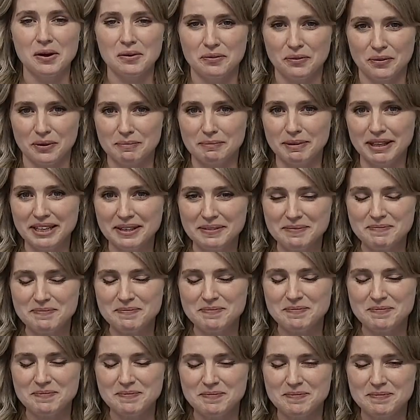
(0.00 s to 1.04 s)
For me,
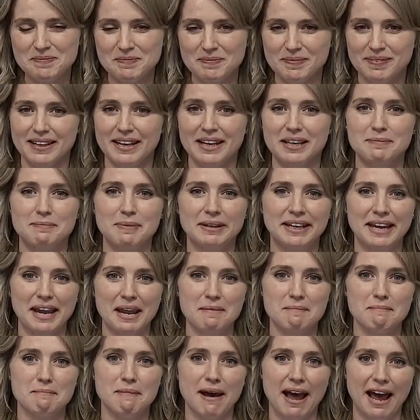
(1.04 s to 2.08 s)
it
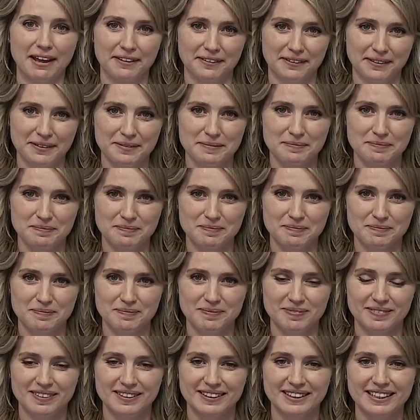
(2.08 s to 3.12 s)
became math
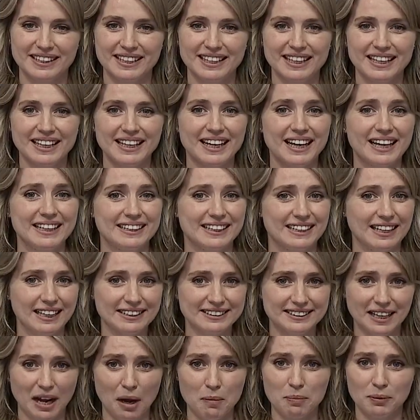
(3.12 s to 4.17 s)
the
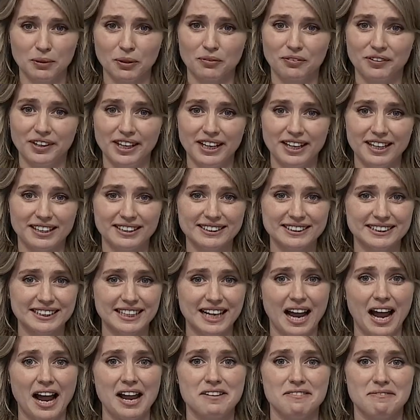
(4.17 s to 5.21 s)
last couple of years,
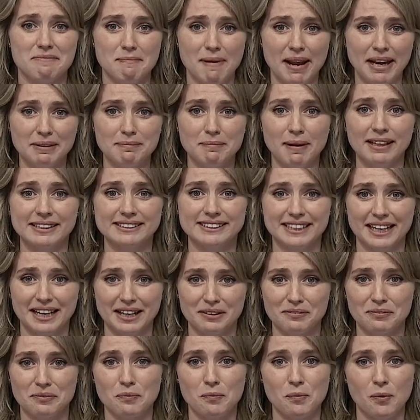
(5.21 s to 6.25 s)
I've made
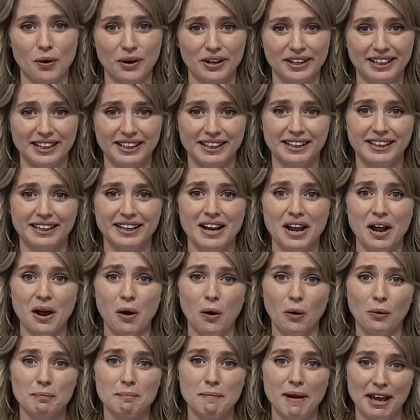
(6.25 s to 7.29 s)
myself working
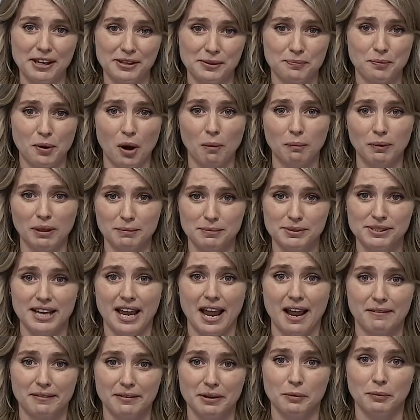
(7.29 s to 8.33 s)
on math problems
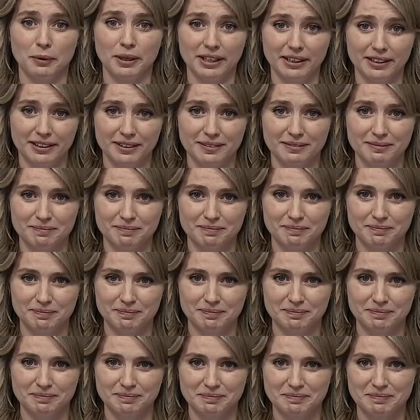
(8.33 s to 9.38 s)
every week.
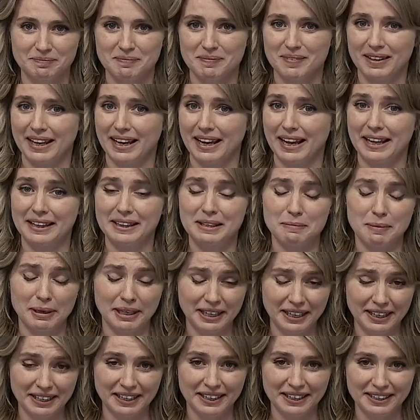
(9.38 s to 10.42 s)
In the
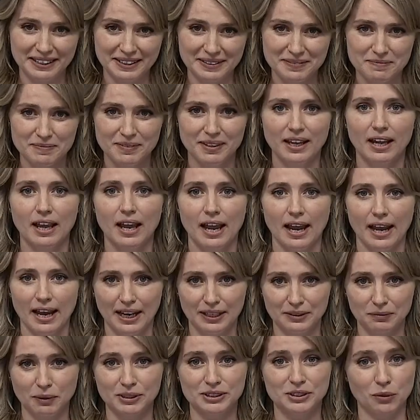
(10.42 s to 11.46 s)
beginning,
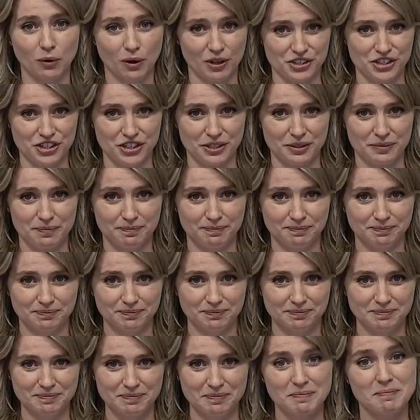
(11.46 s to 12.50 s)
it was torture,
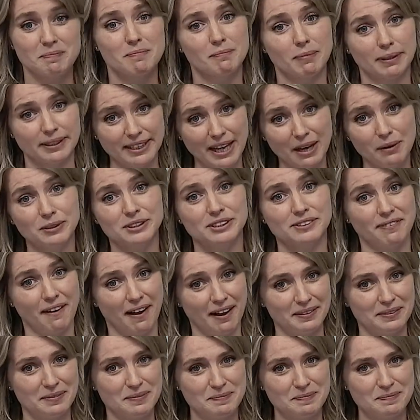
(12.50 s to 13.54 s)
but now it's
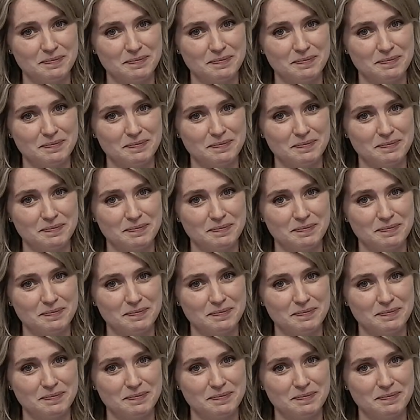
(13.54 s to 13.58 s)
fun.